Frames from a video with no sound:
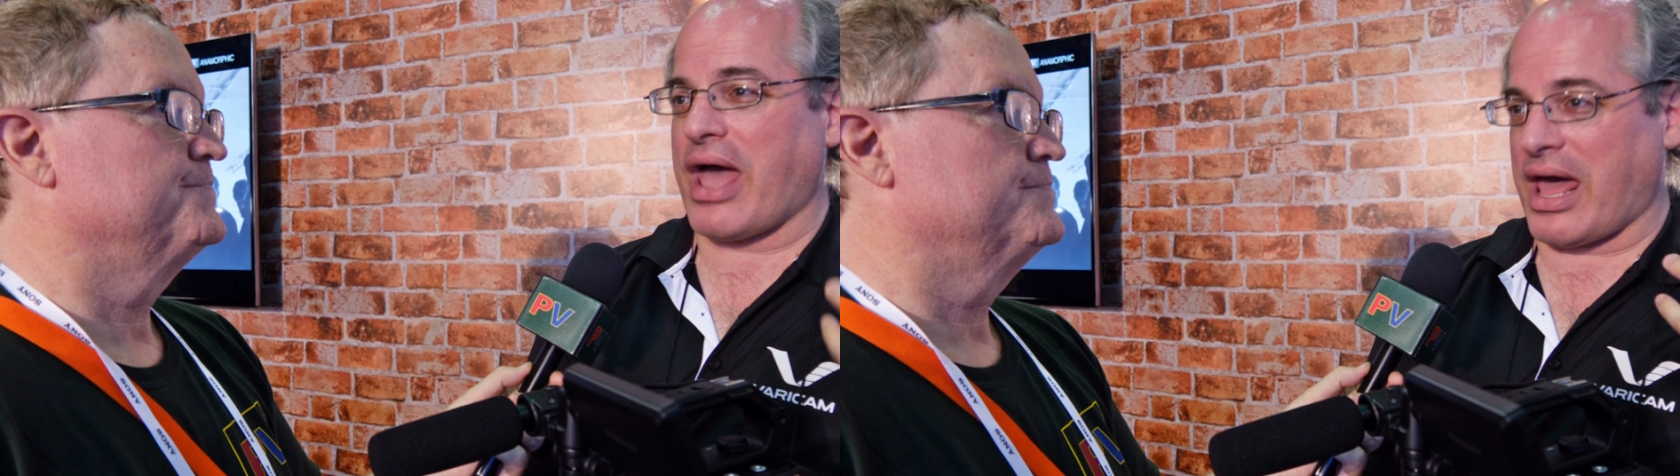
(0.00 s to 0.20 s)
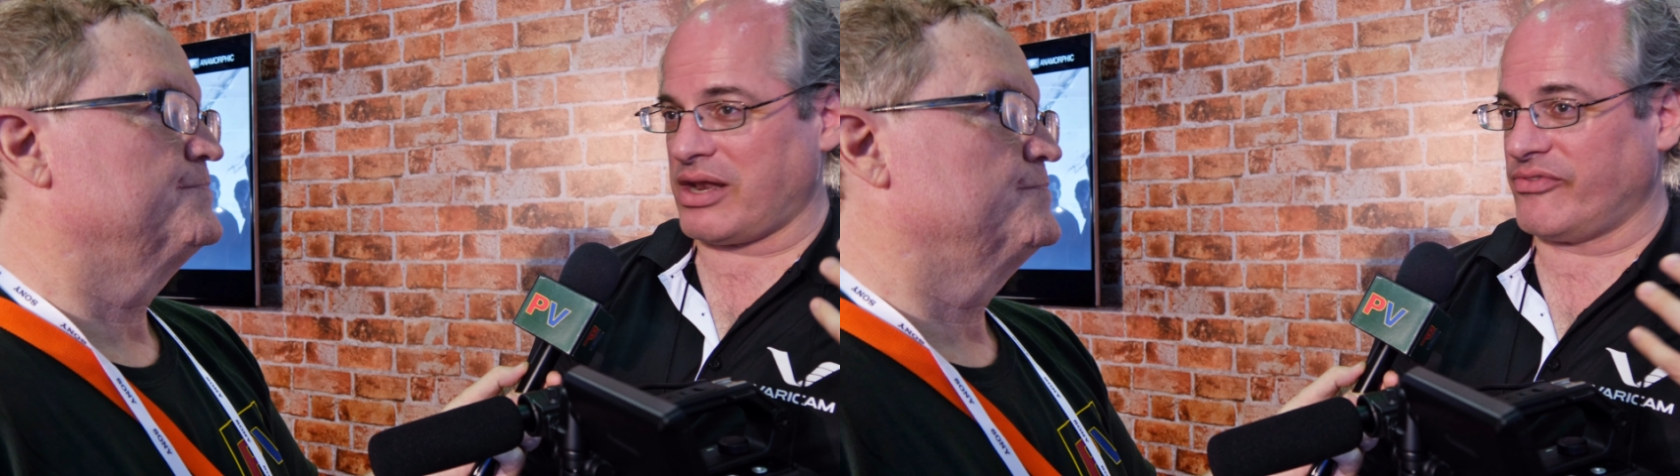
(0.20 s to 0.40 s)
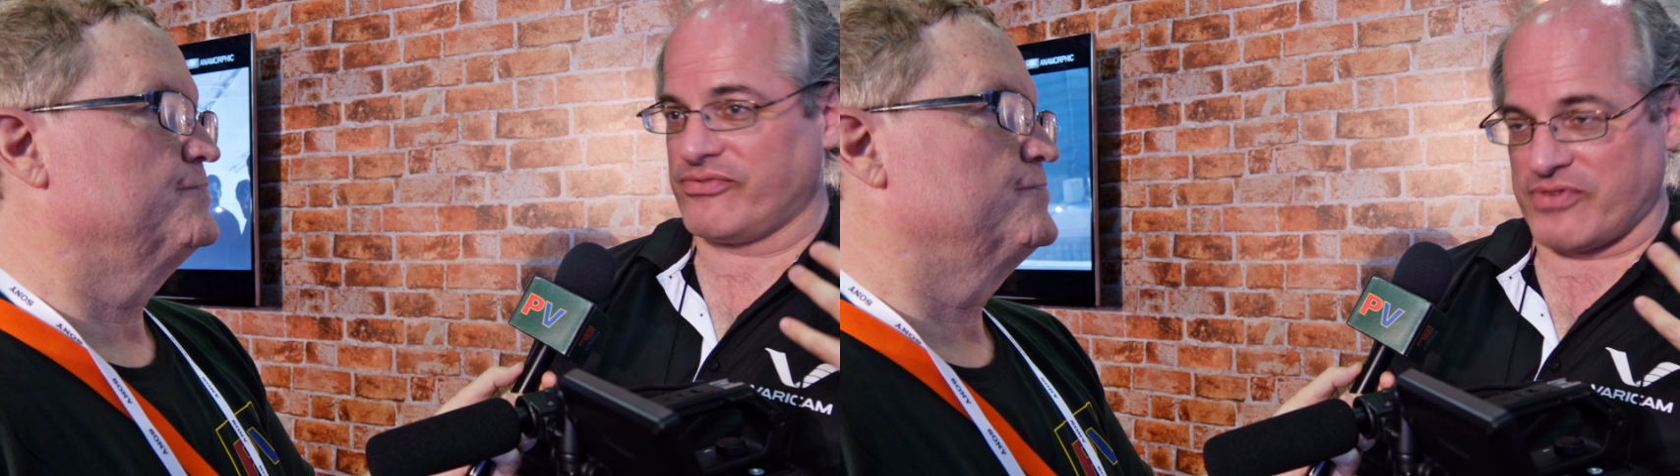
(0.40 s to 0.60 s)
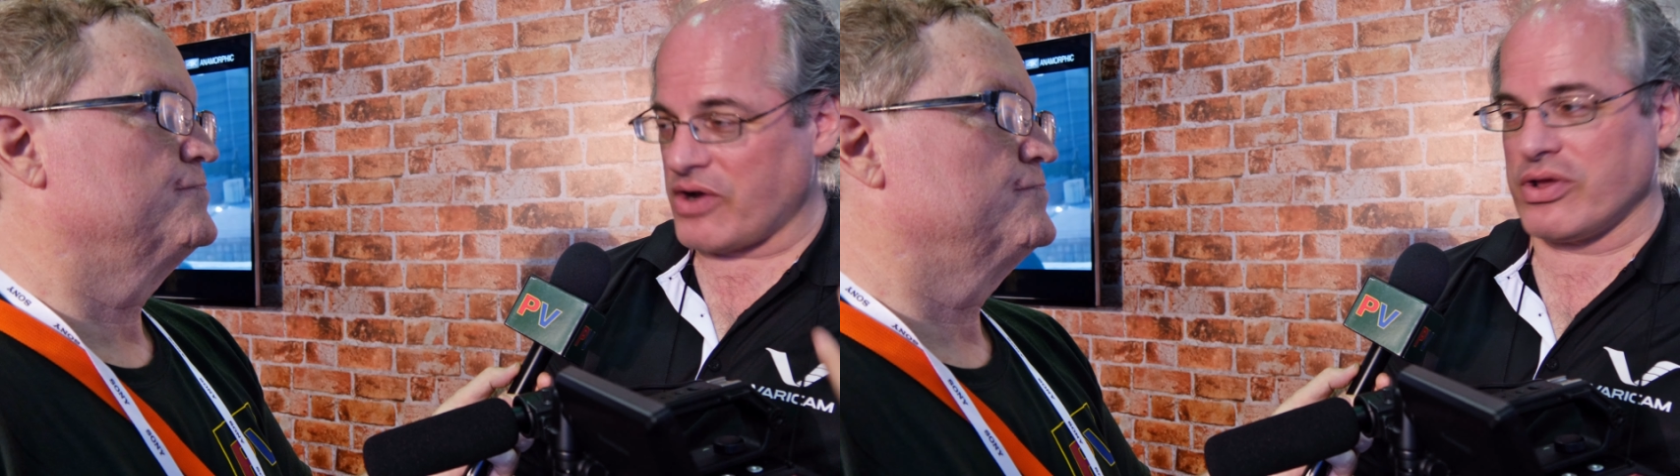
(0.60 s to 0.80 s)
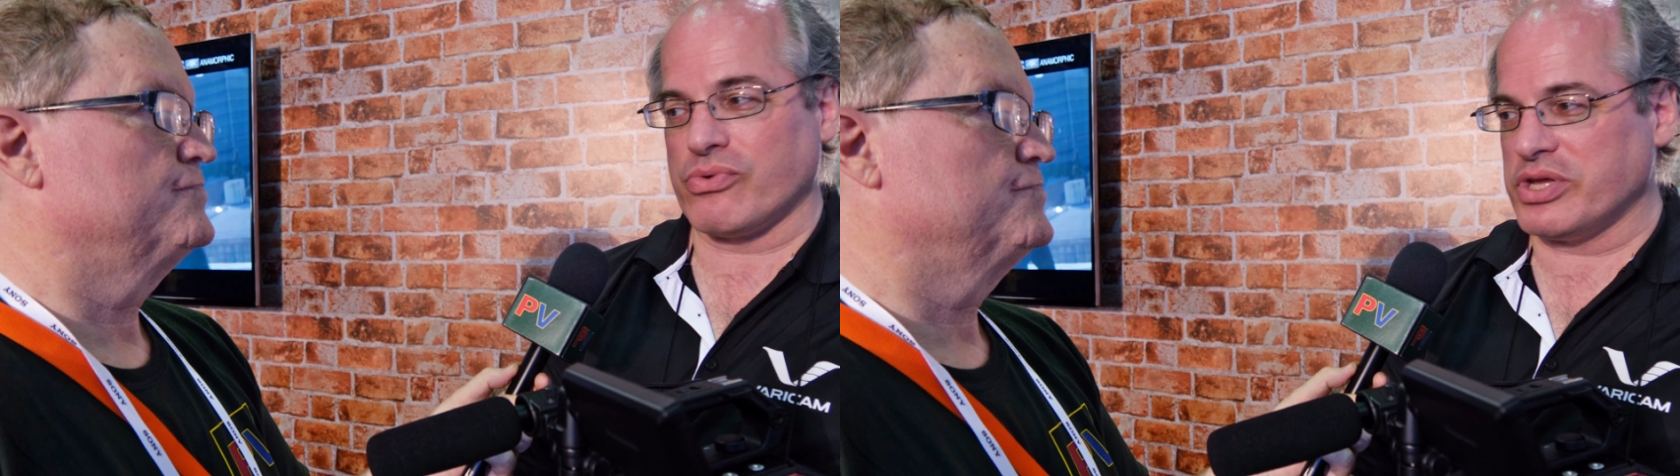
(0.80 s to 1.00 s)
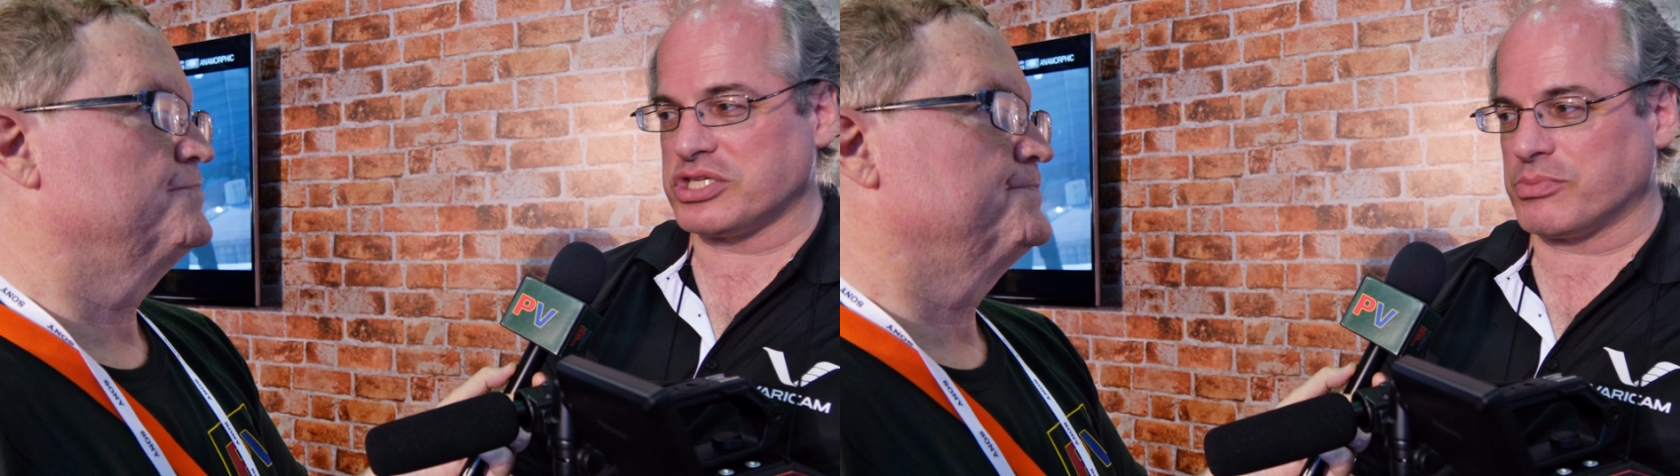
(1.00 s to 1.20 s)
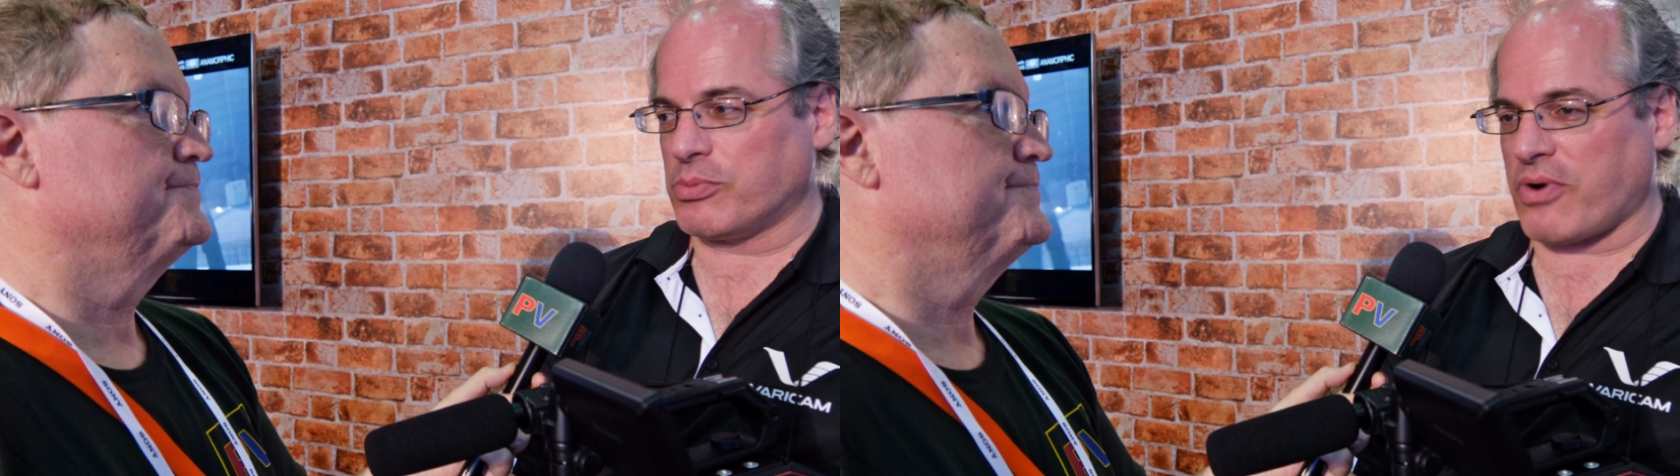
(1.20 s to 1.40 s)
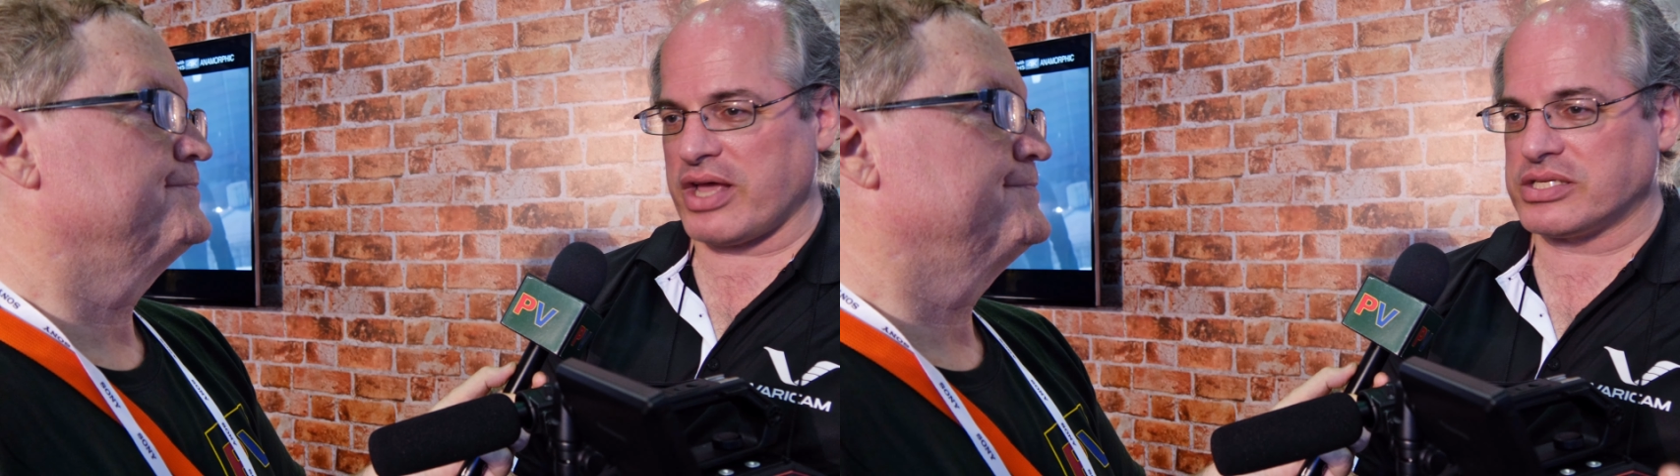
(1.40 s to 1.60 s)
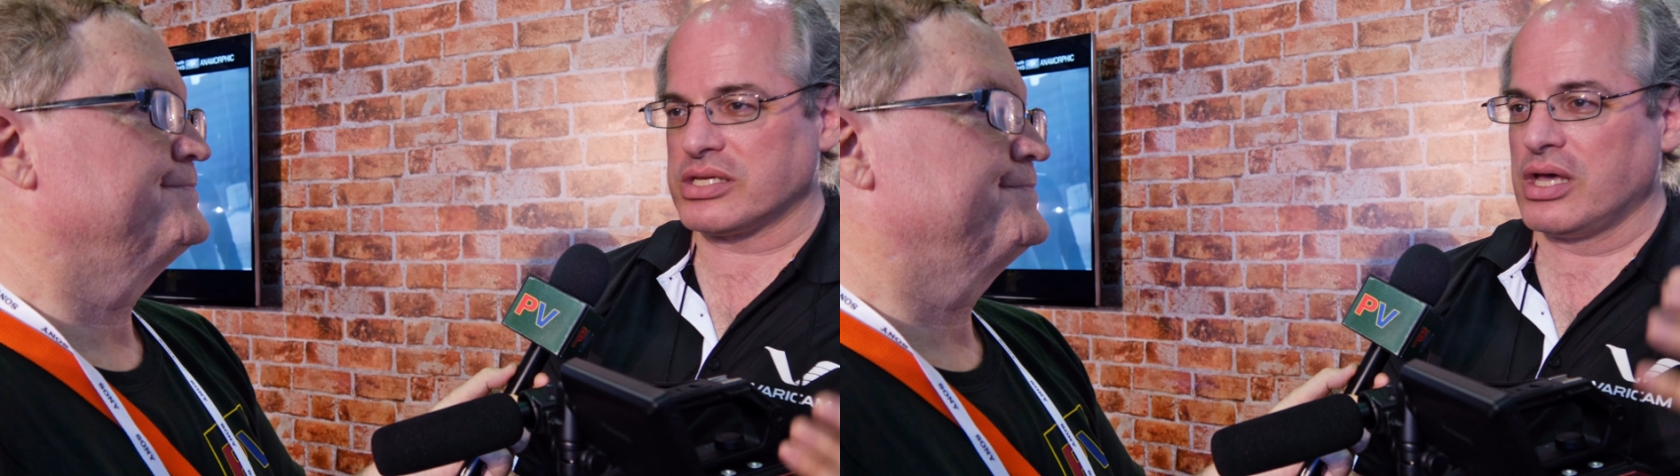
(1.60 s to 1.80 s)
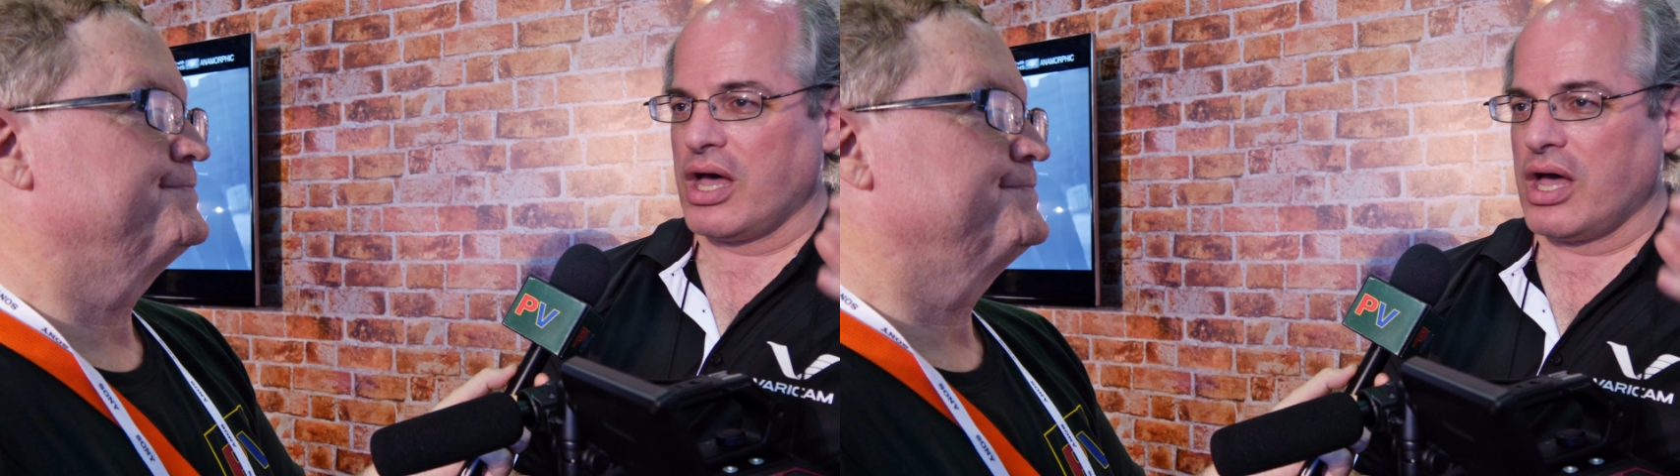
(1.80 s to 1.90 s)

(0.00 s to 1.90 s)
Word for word: at a very reasonable price.